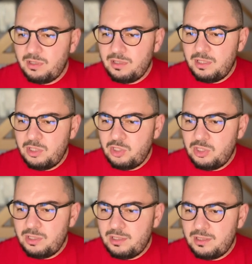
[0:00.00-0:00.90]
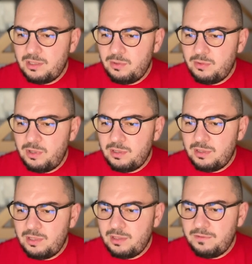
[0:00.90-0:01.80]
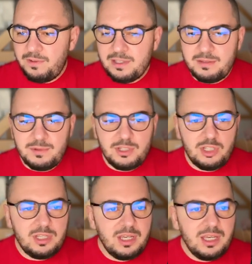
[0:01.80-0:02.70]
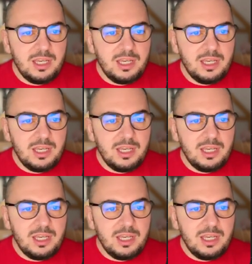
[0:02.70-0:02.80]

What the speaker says: conditions, no throttling, fast 3G.